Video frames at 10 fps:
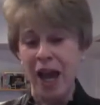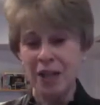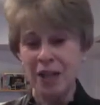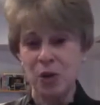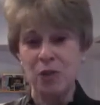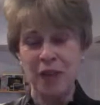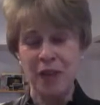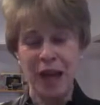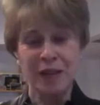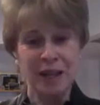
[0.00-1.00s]
so
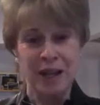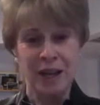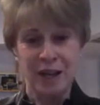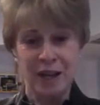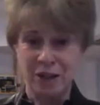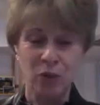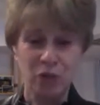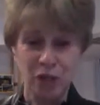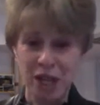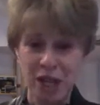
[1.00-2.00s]
that
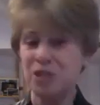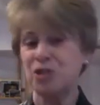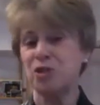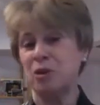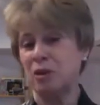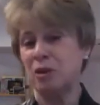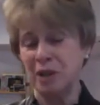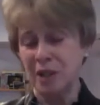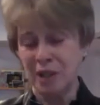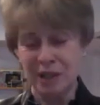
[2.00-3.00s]
over lunch
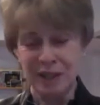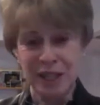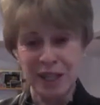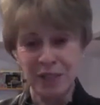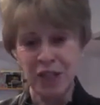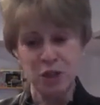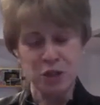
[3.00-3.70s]
or in the evening,